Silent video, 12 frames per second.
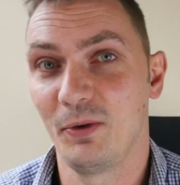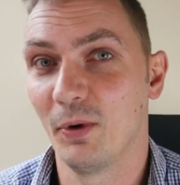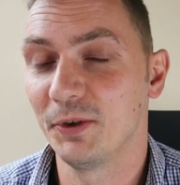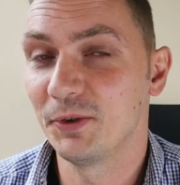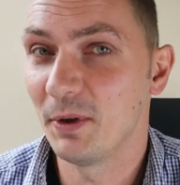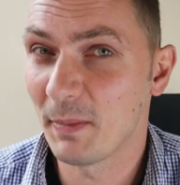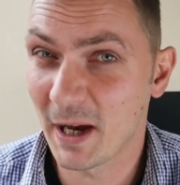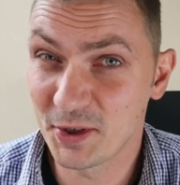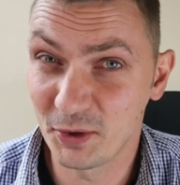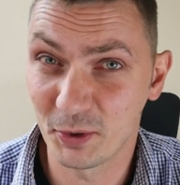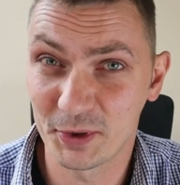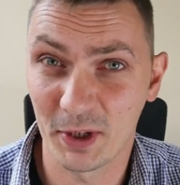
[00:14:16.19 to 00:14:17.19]
You want to
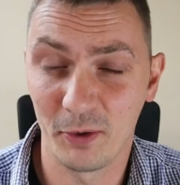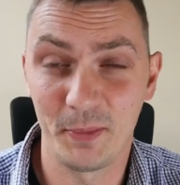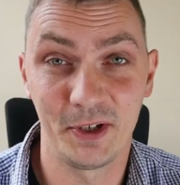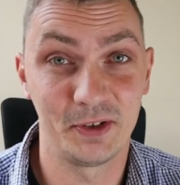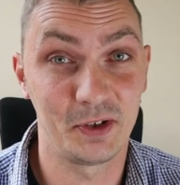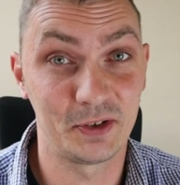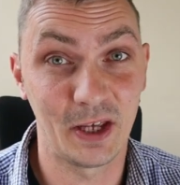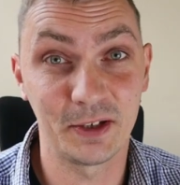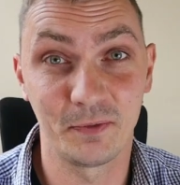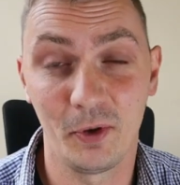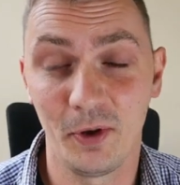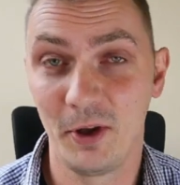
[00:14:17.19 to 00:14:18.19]
imagine yourself being
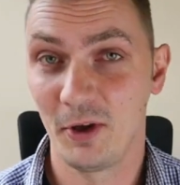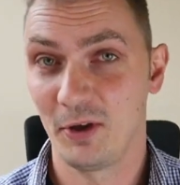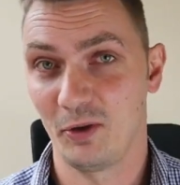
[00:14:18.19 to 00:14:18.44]
successful.